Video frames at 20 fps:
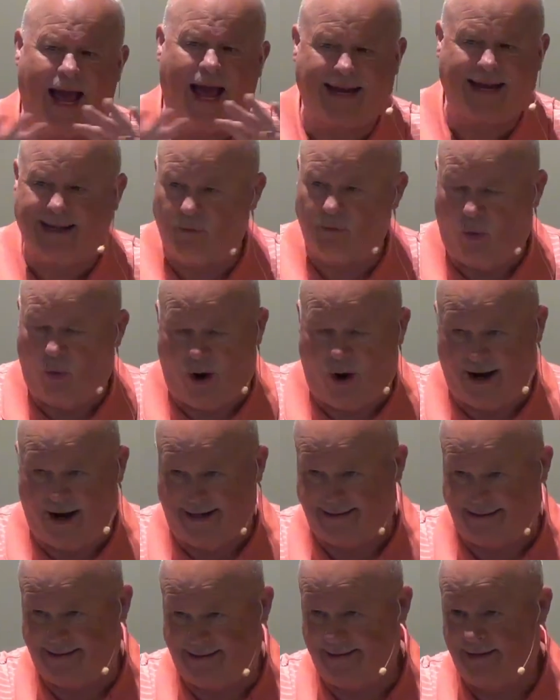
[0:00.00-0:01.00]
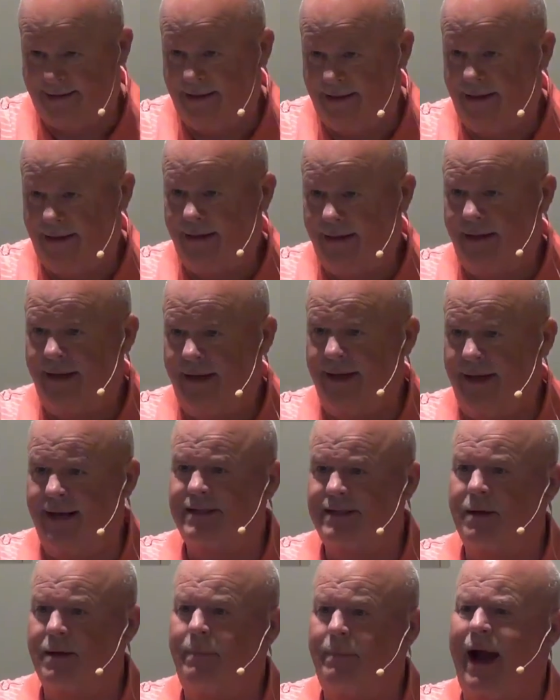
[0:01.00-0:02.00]
black and white.
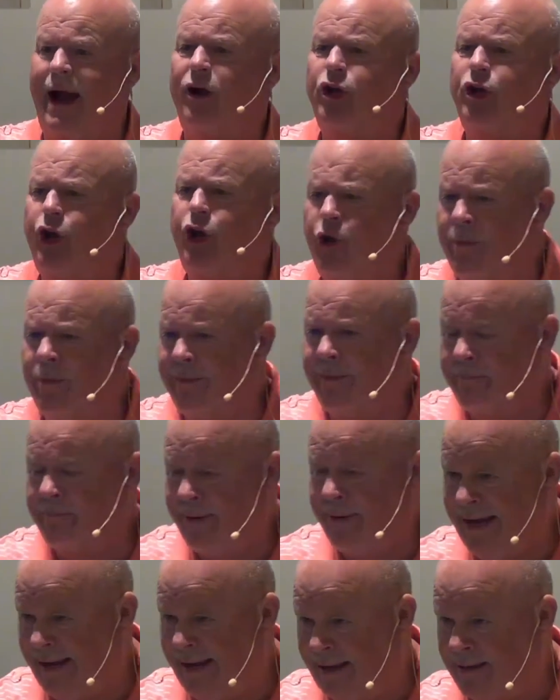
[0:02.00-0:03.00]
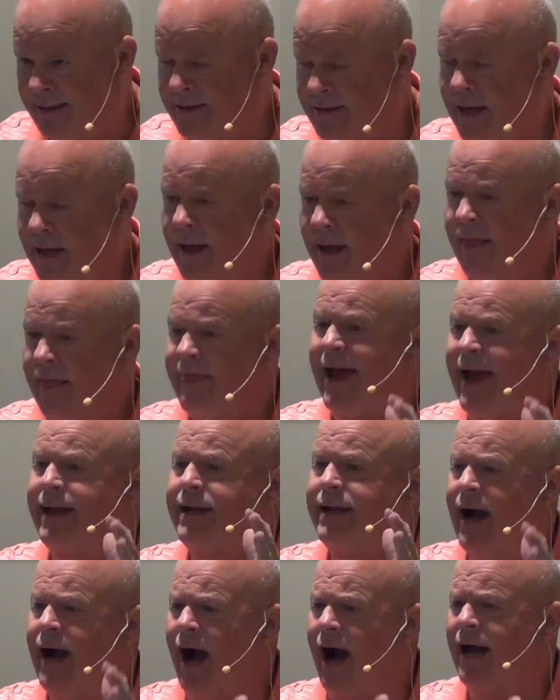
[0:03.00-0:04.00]
It is about human beings
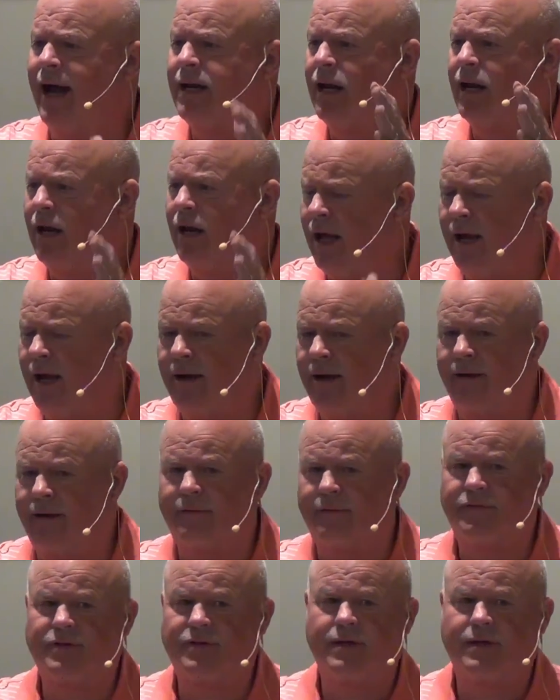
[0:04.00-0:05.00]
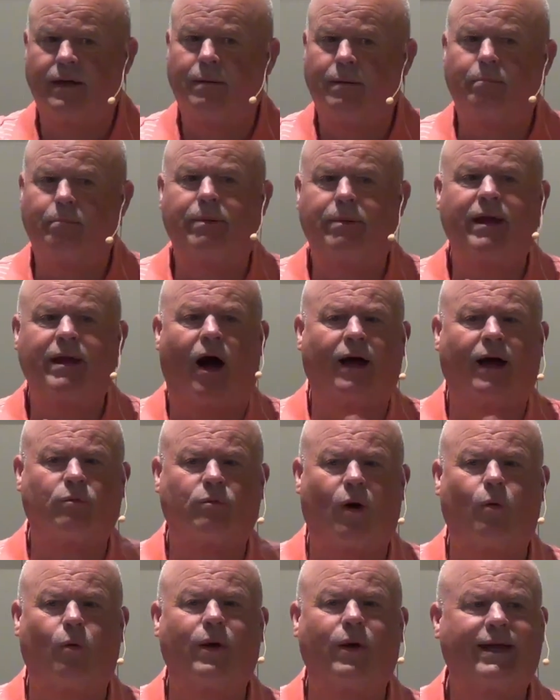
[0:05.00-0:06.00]
that God loves
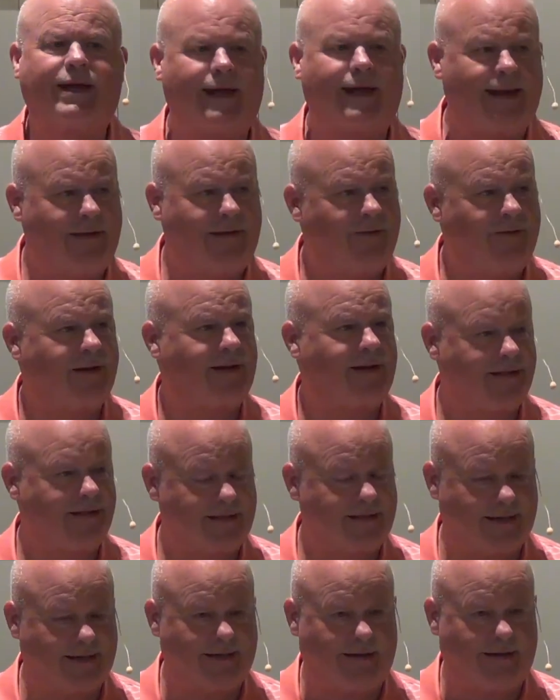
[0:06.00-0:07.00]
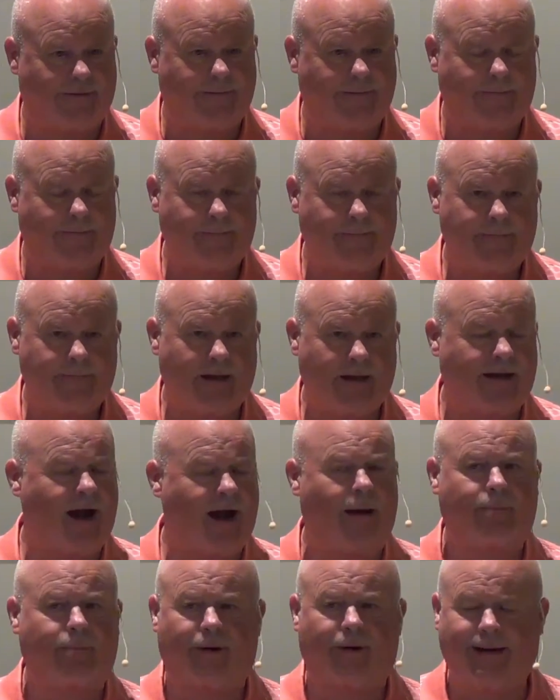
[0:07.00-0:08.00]
beyond what we can even conceive
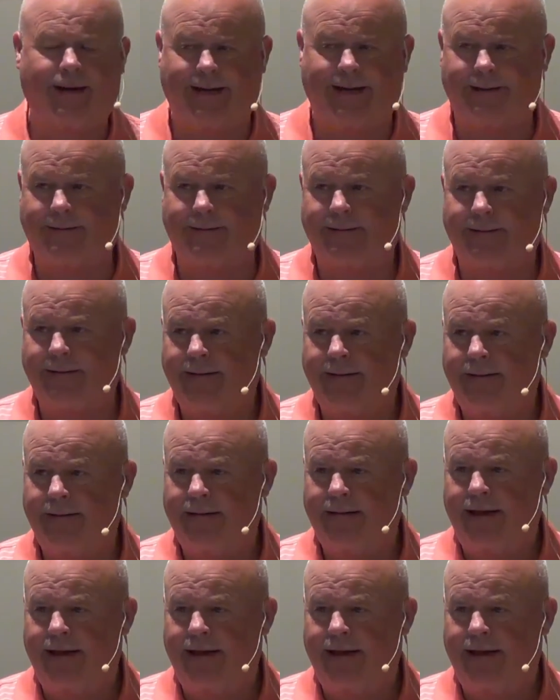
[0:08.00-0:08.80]
and comprehend.